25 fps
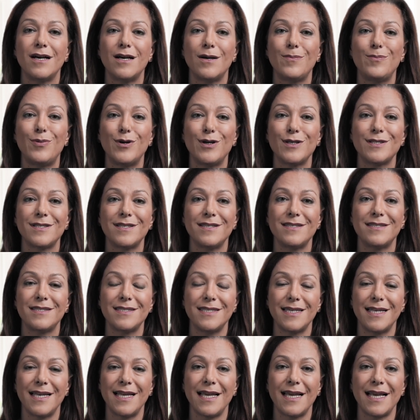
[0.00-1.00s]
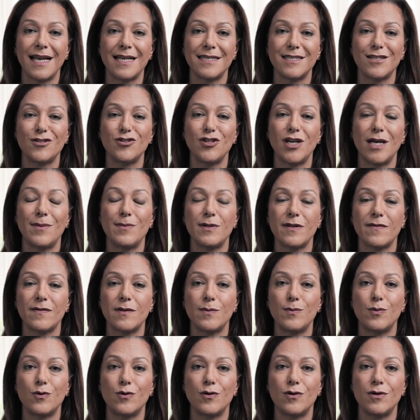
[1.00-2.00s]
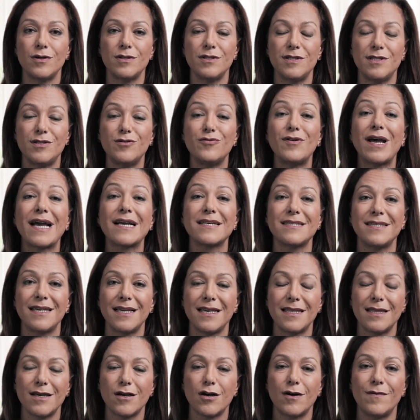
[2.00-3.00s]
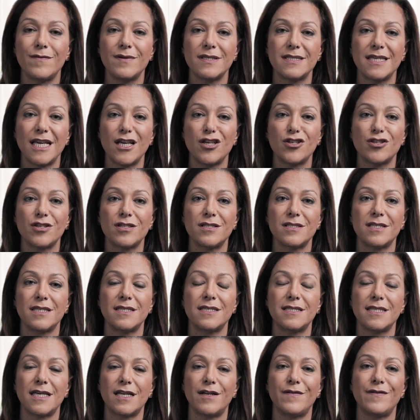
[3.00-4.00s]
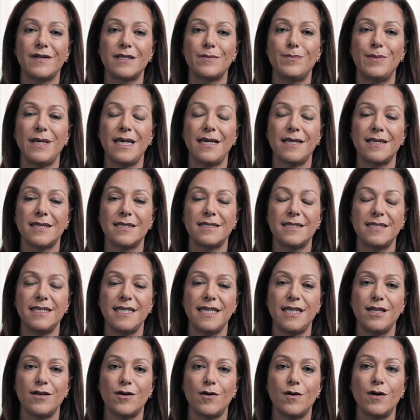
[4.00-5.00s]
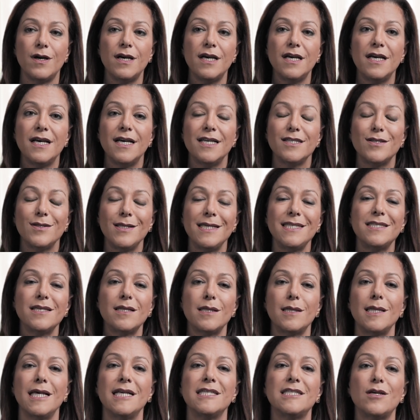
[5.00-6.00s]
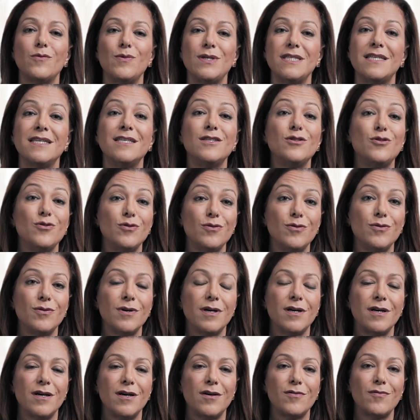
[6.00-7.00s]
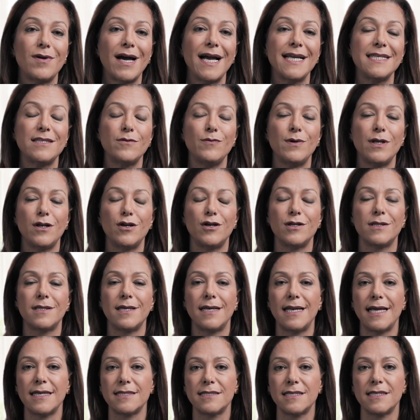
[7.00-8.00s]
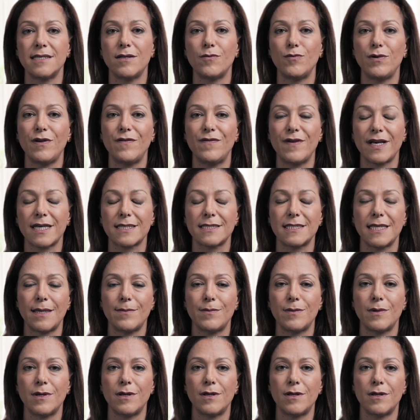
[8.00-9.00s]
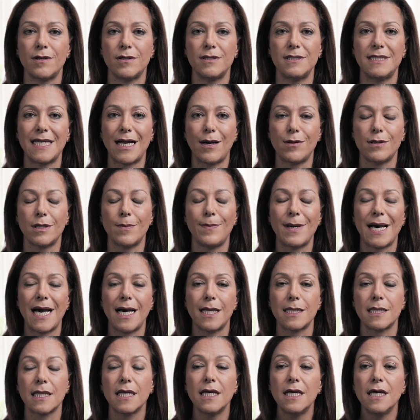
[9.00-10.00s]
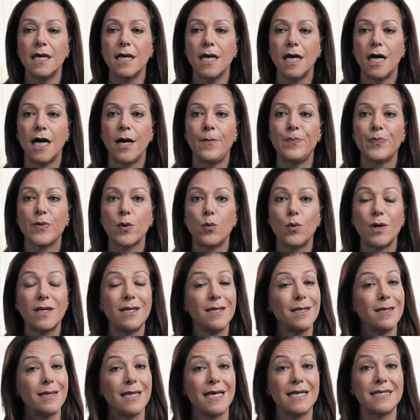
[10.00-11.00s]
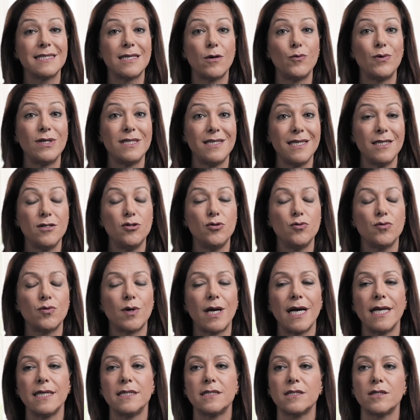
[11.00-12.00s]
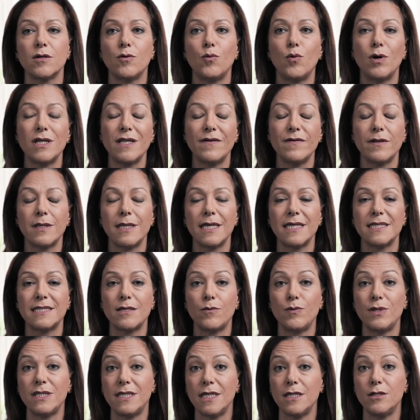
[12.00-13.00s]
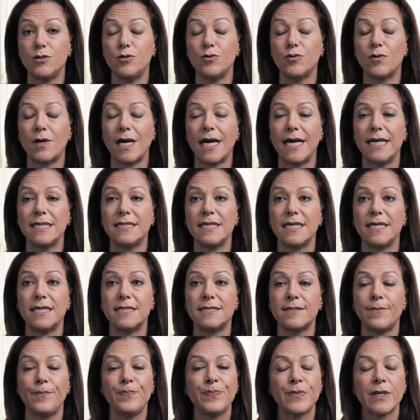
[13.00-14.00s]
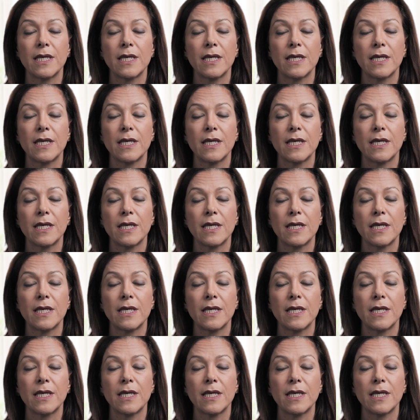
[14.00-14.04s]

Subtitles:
person sitting as a chairman of the board directing the conversations instead of it being the CEO. So these are the things that we didn't do right, and we learned the lesson and we fixed them down the path. What are the things that we did do right? So one of the things that we did do right is